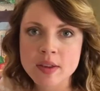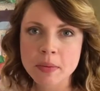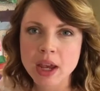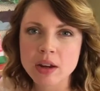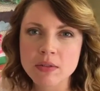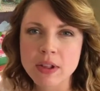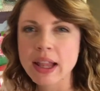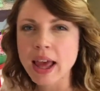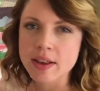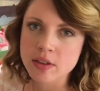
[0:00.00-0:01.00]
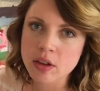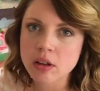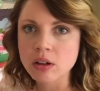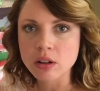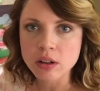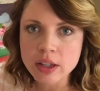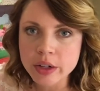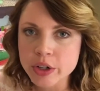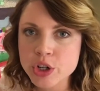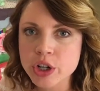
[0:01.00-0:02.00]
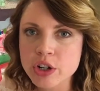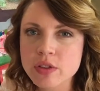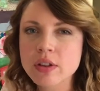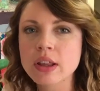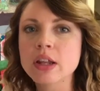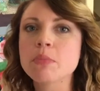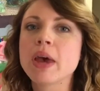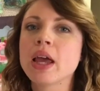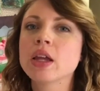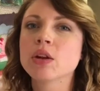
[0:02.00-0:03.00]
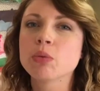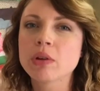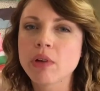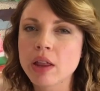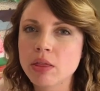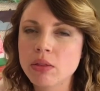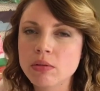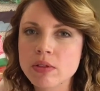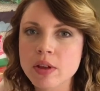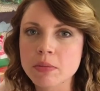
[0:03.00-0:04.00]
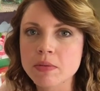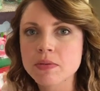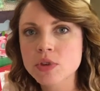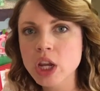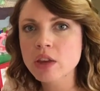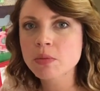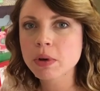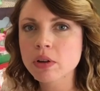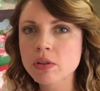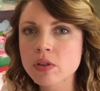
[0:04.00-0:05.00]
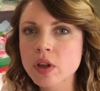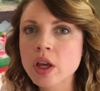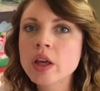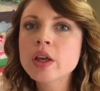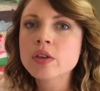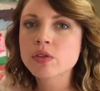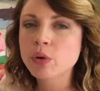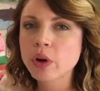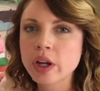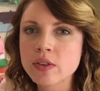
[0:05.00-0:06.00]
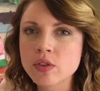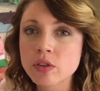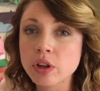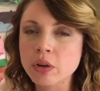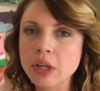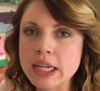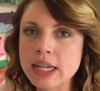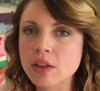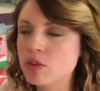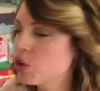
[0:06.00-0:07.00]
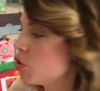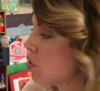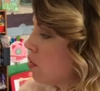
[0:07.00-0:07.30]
some kind of classical literature, just a little bit. You know, we read some of Shakespeare's stories, just, you know, condensed children's